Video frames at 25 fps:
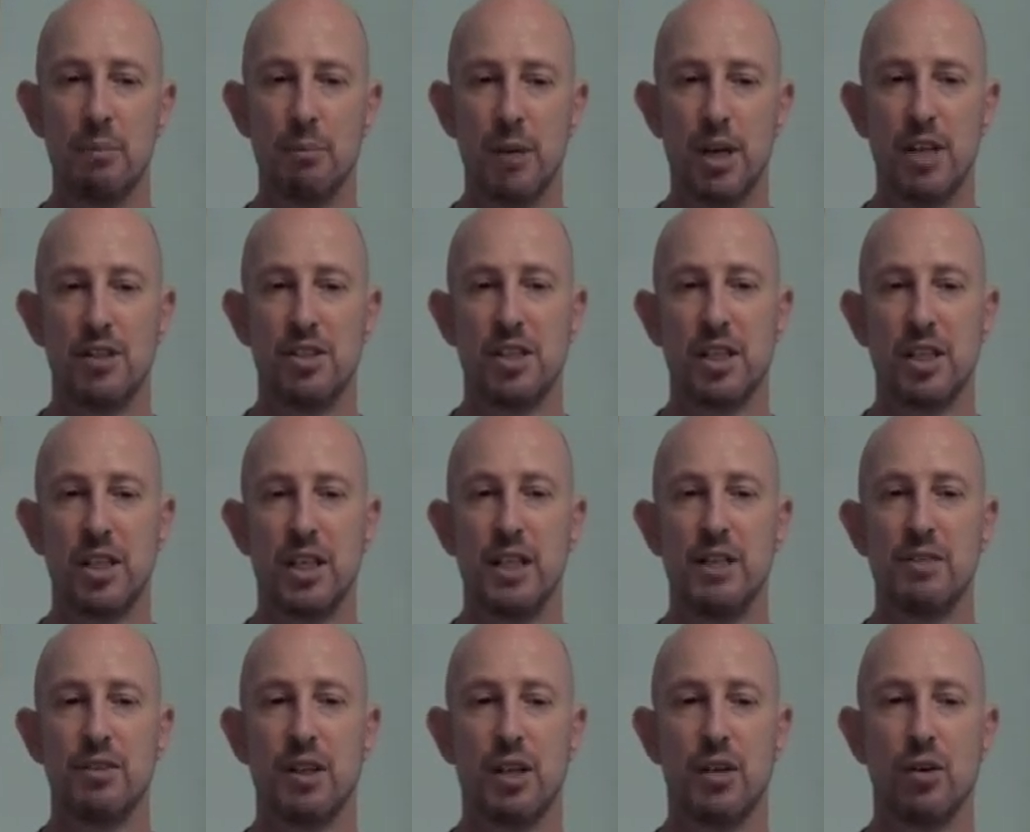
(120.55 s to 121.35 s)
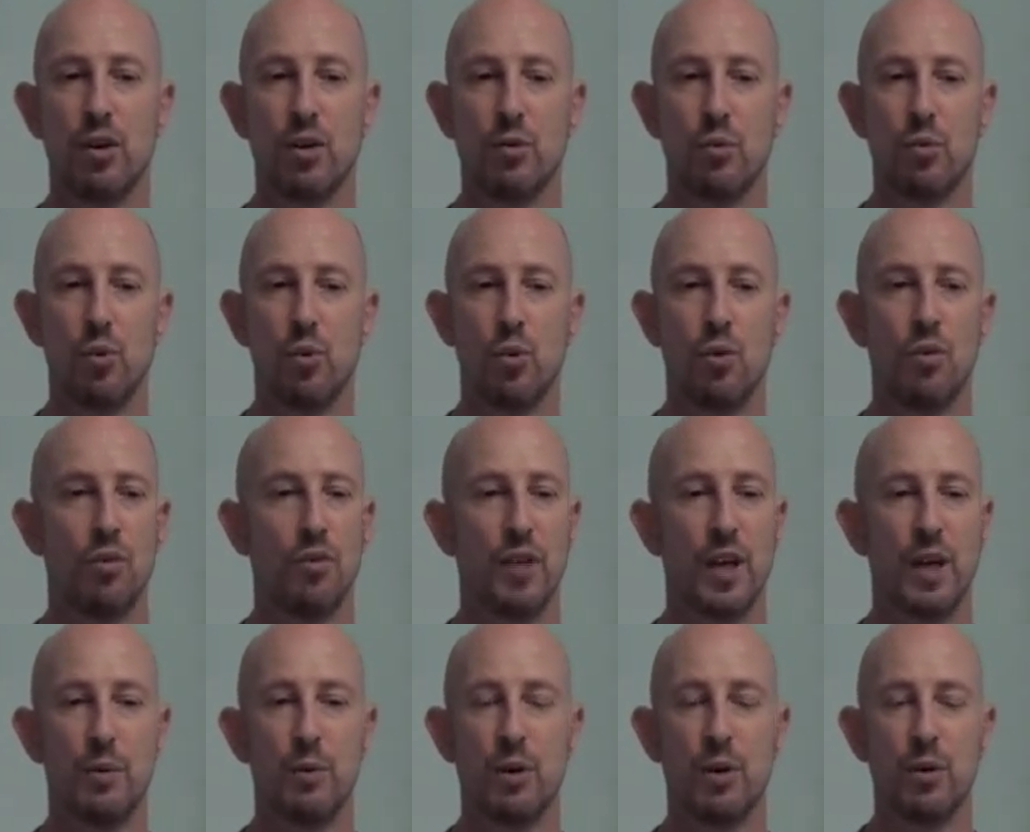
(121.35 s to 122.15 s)
Basically, if they're not
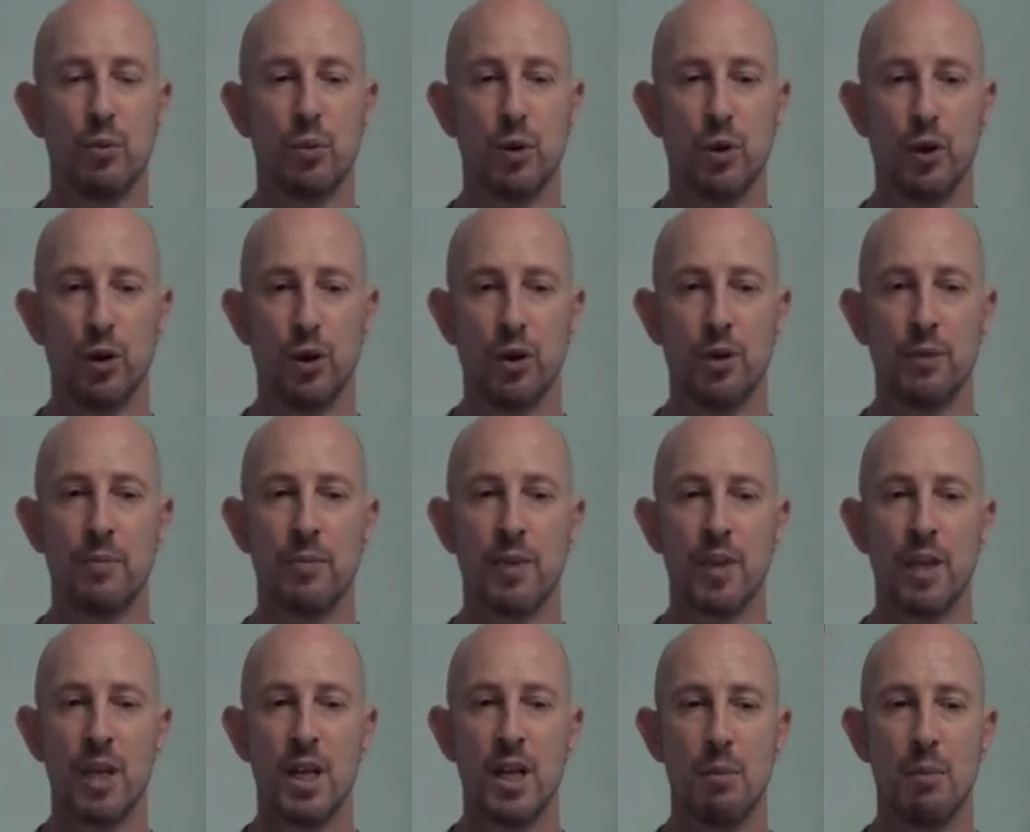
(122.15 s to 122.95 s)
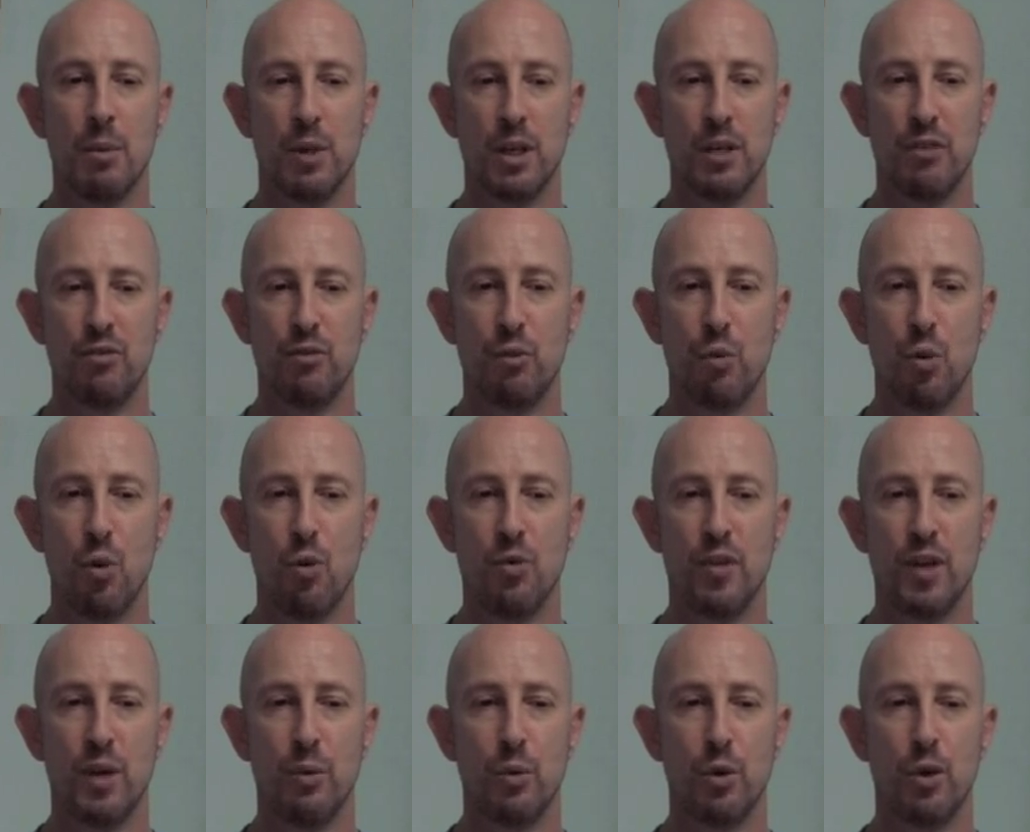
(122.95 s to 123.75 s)
worn, they won't work. But if
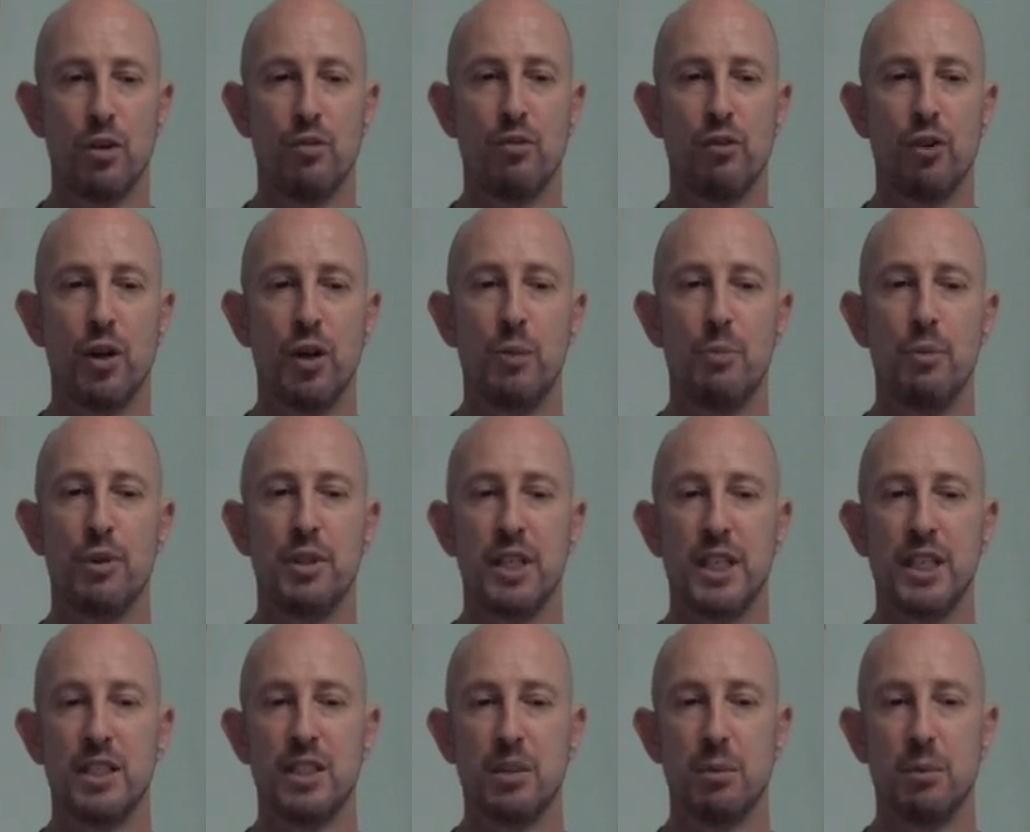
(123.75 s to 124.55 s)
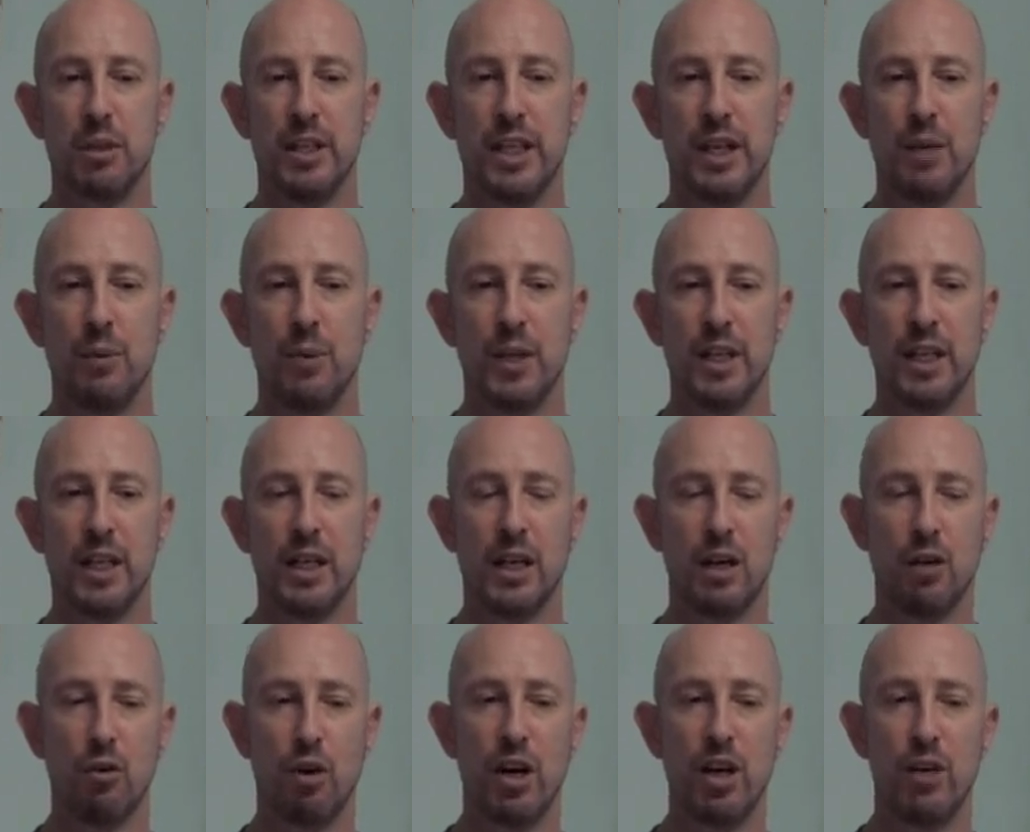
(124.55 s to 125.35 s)
worn, they work very predictably, and we
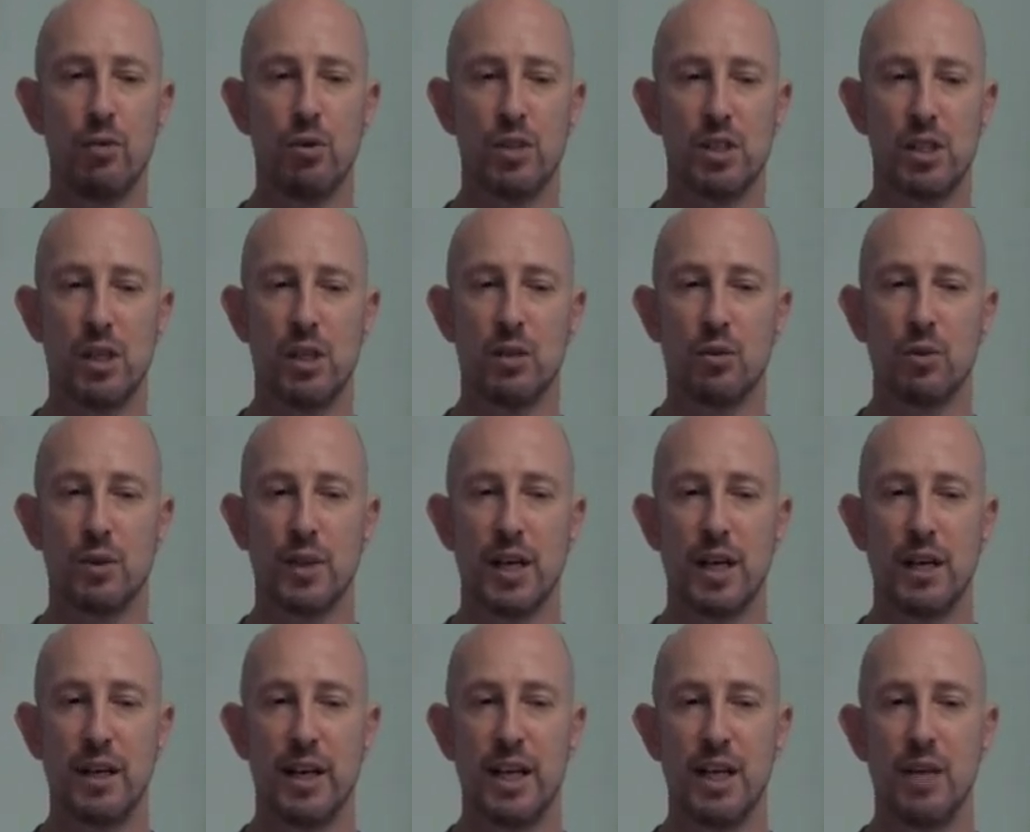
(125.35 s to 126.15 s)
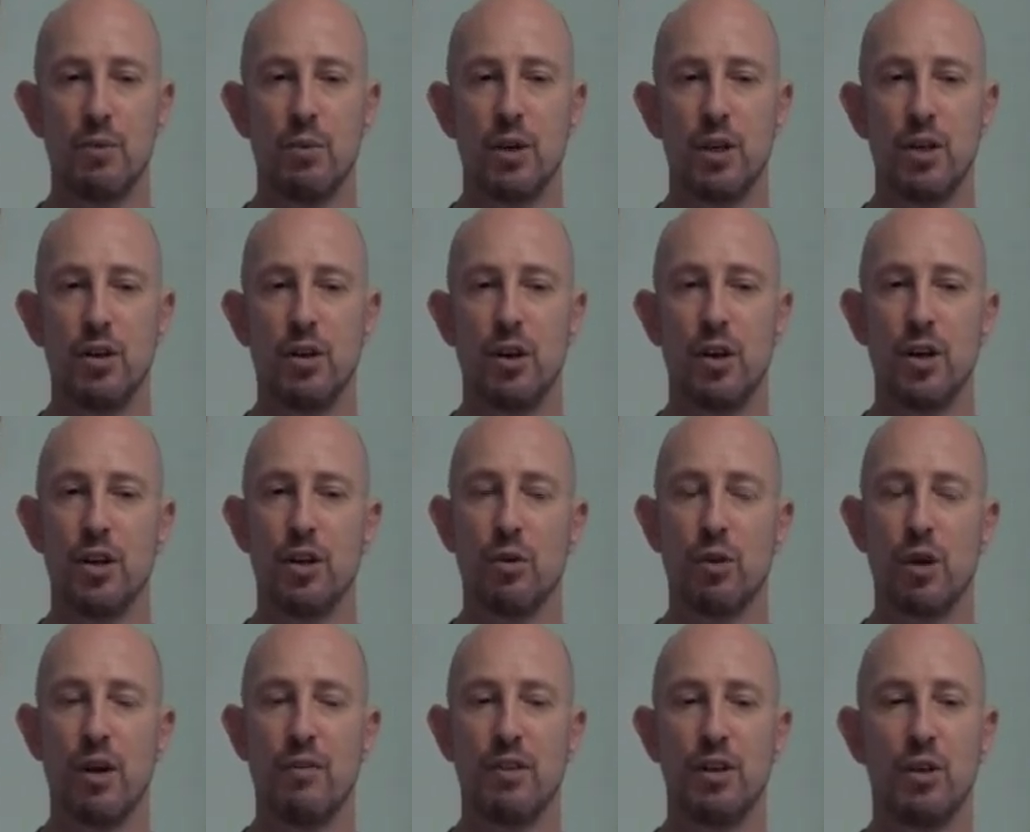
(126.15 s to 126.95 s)
get a great result without anyone
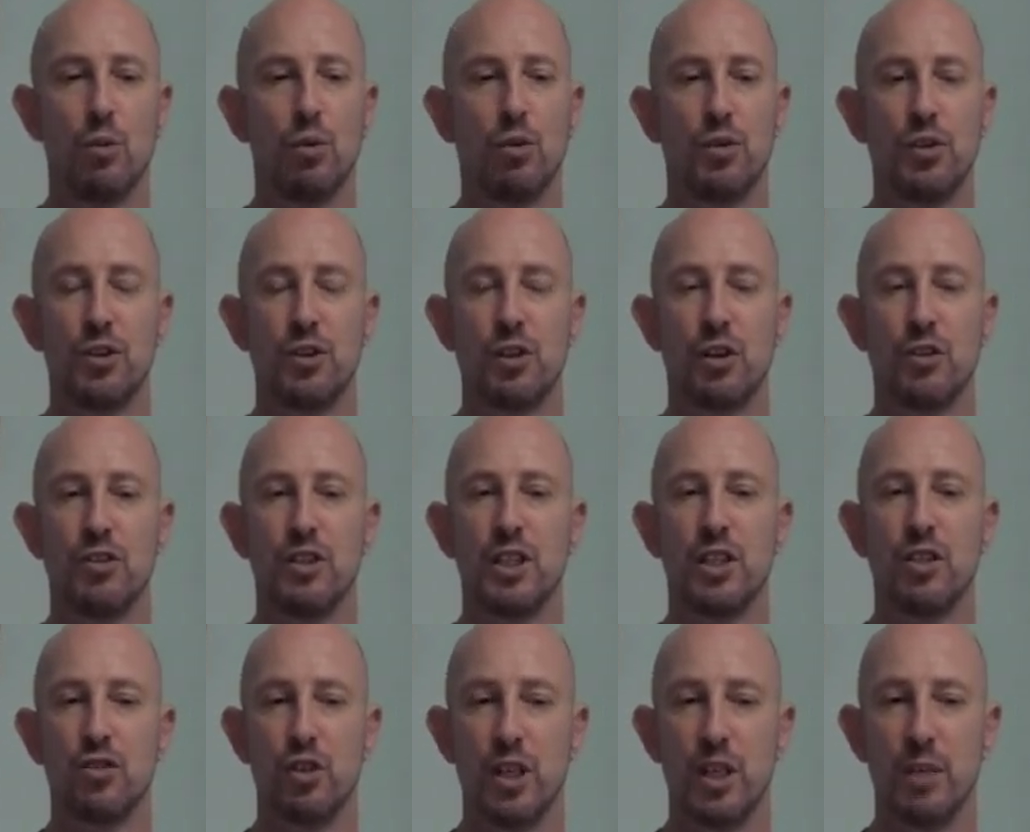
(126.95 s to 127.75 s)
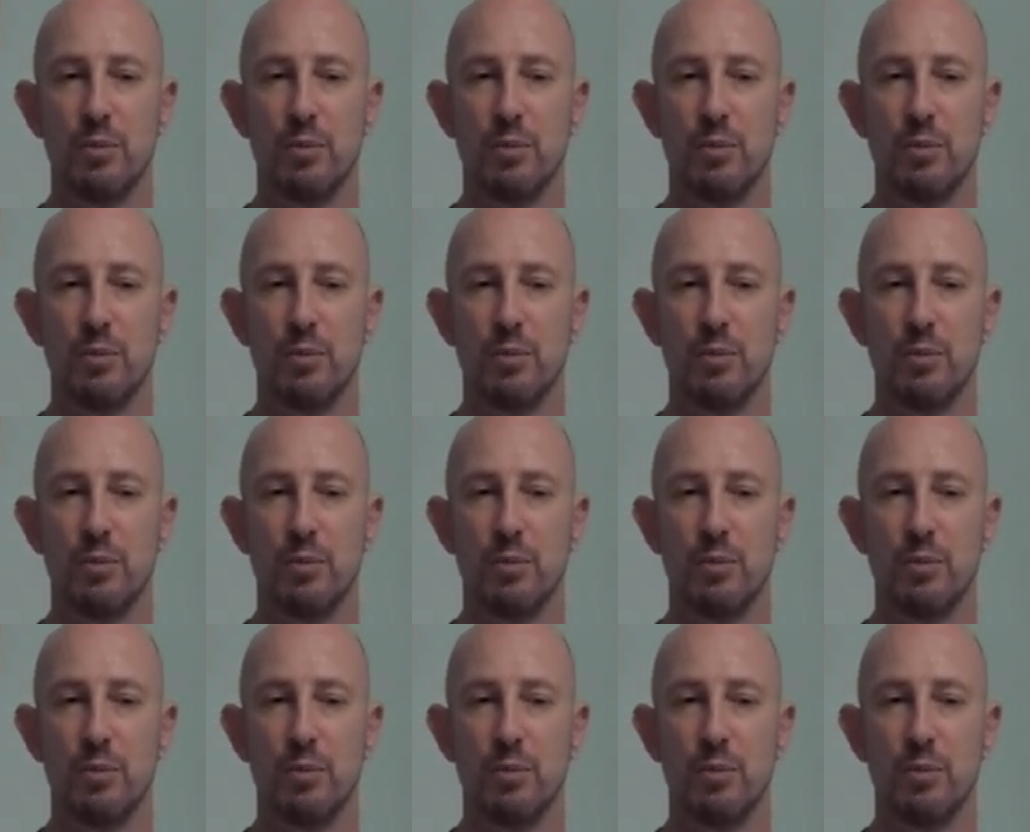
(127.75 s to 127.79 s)
knowing you're having orthodontic